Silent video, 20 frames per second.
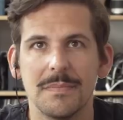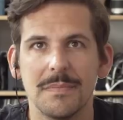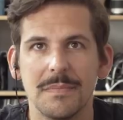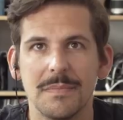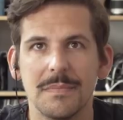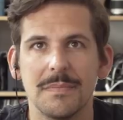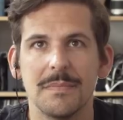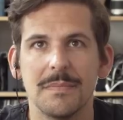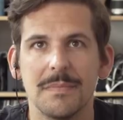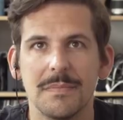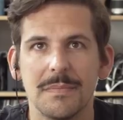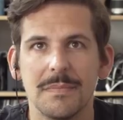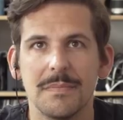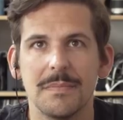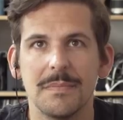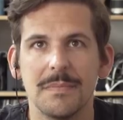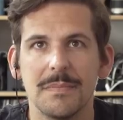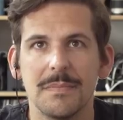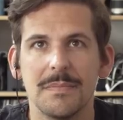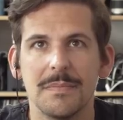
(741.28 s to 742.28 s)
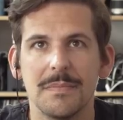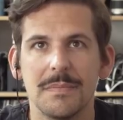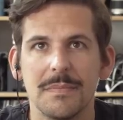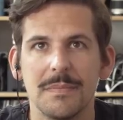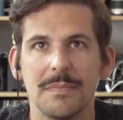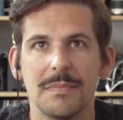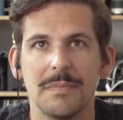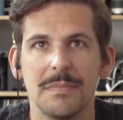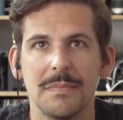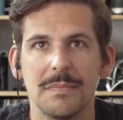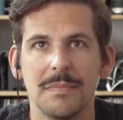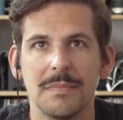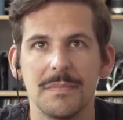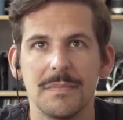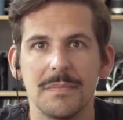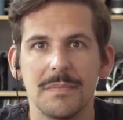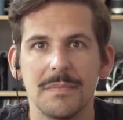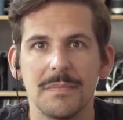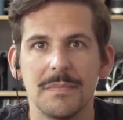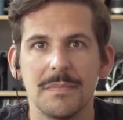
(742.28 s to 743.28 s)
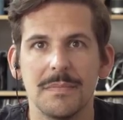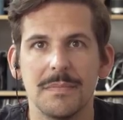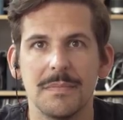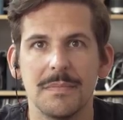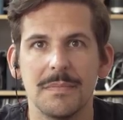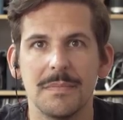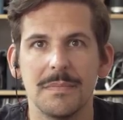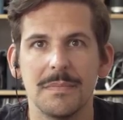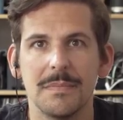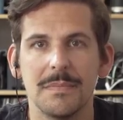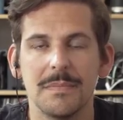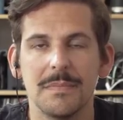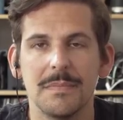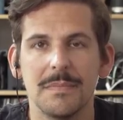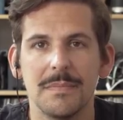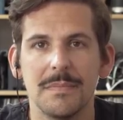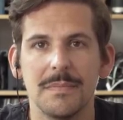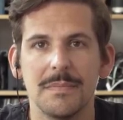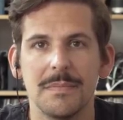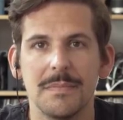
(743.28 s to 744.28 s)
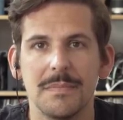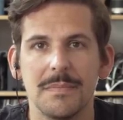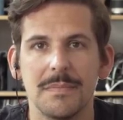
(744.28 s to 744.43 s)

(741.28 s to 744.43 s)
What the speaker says: The person shown says nothing.